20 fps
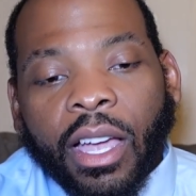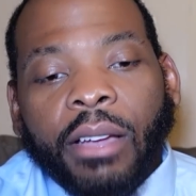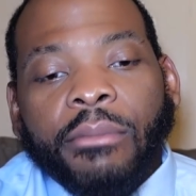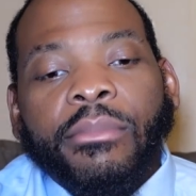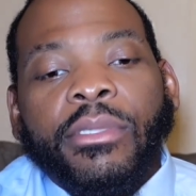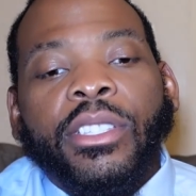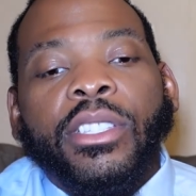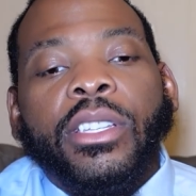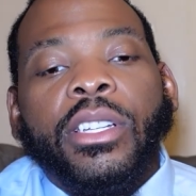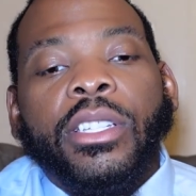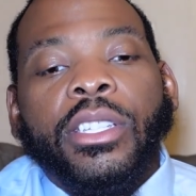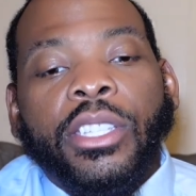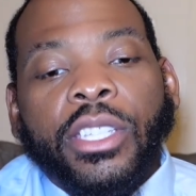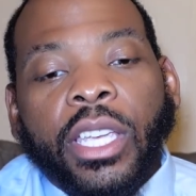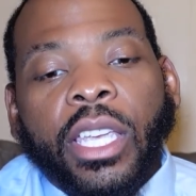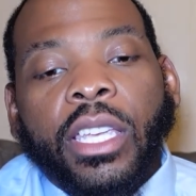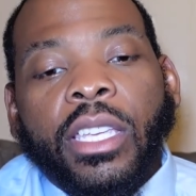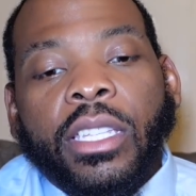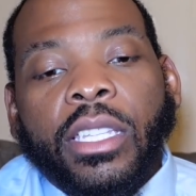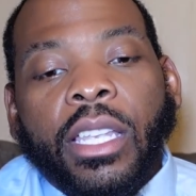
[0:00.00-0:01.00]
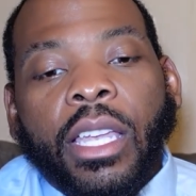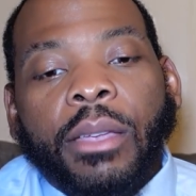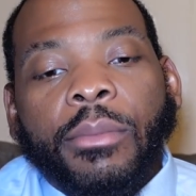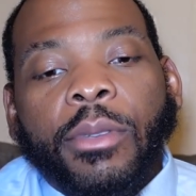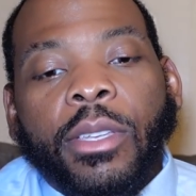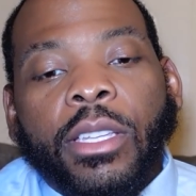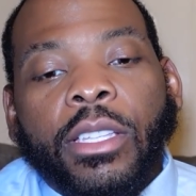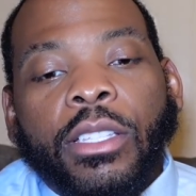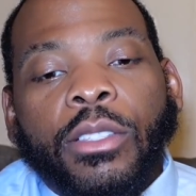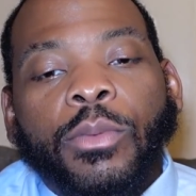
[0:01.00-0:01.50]
I'm just going to change that
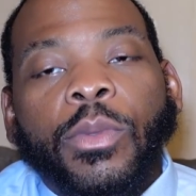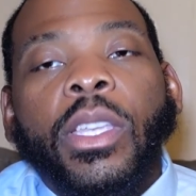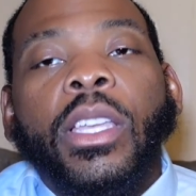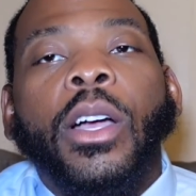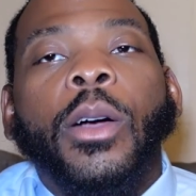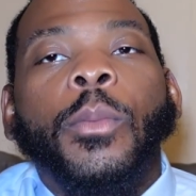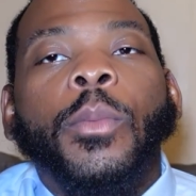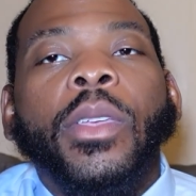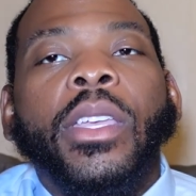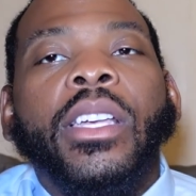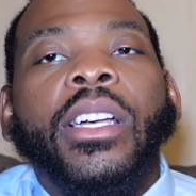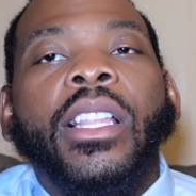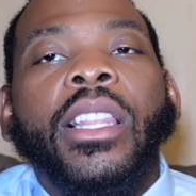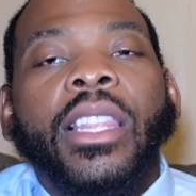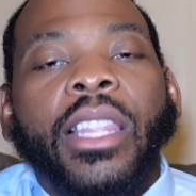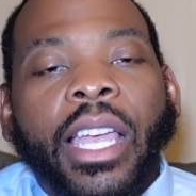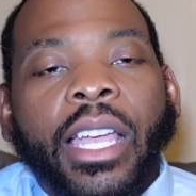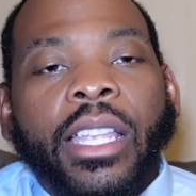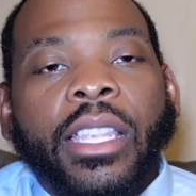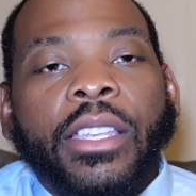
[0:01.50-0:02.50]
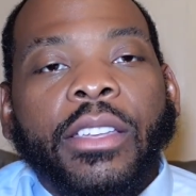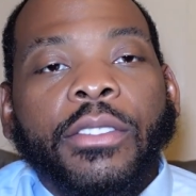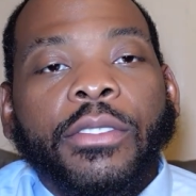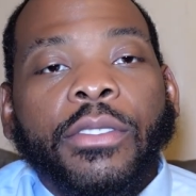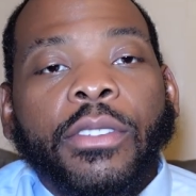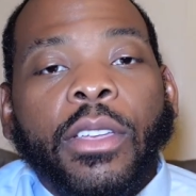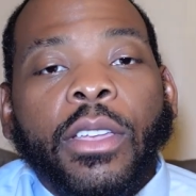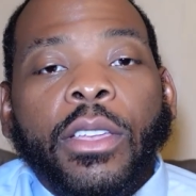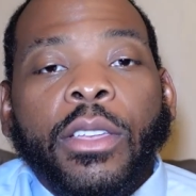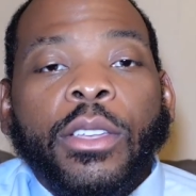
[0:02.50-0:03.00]
because we're going to be collective.